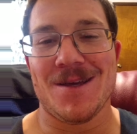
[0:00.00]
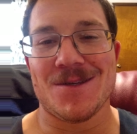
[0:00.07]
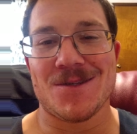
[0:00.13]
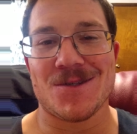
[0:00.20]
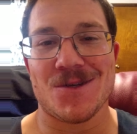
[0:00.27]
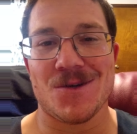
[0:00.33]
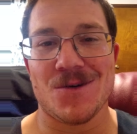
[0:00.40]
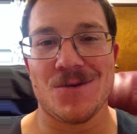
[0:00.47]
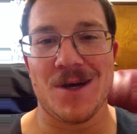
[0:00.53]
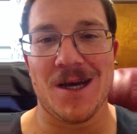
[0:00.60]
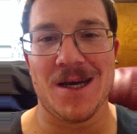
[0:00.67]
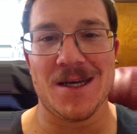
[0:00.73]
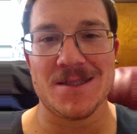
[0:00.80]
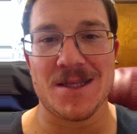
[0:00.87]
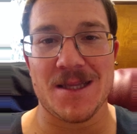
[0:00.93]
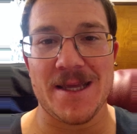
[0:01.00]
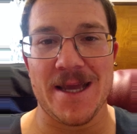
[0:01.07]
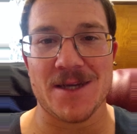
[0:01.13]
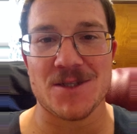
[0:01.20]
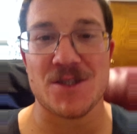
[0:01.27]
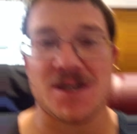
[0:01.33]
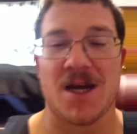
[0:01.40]
So, uh, something
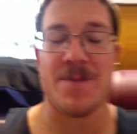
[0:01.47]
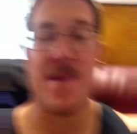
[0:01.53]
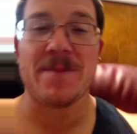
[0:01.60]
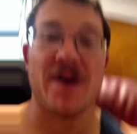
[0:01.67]
actually caught my